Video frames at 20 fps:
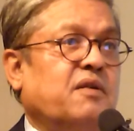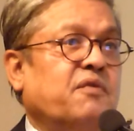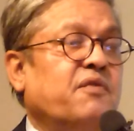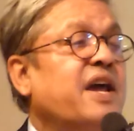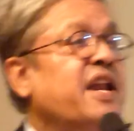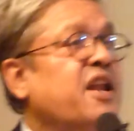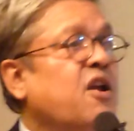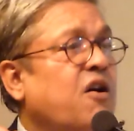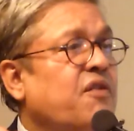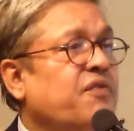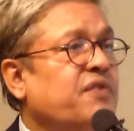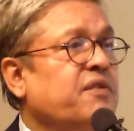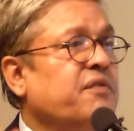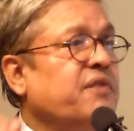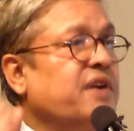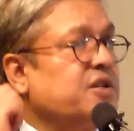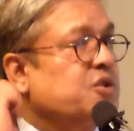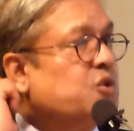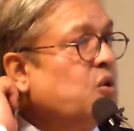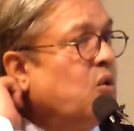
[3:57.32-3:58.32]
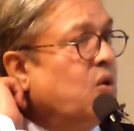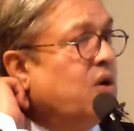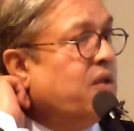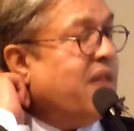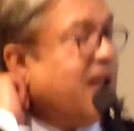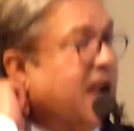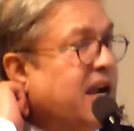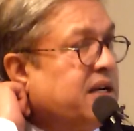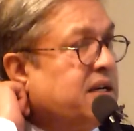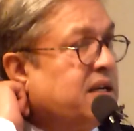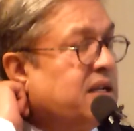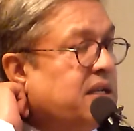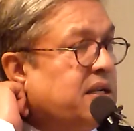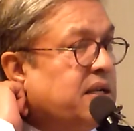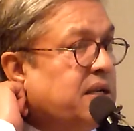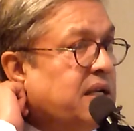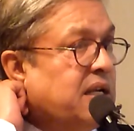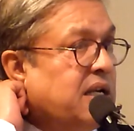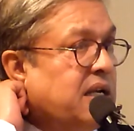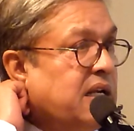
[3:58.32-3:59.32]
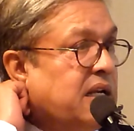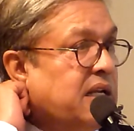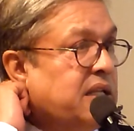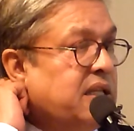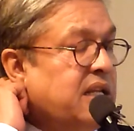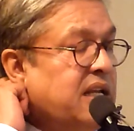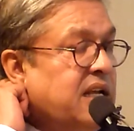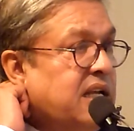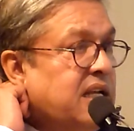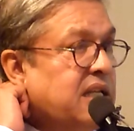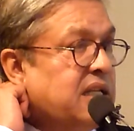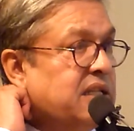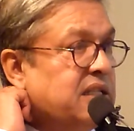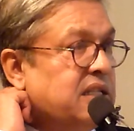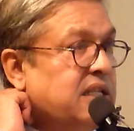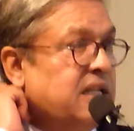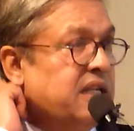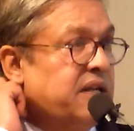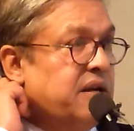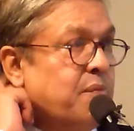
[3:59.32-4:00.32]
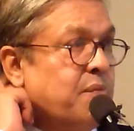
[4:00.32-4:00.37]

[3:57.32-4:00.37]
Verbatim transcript: Very often we are told that the, the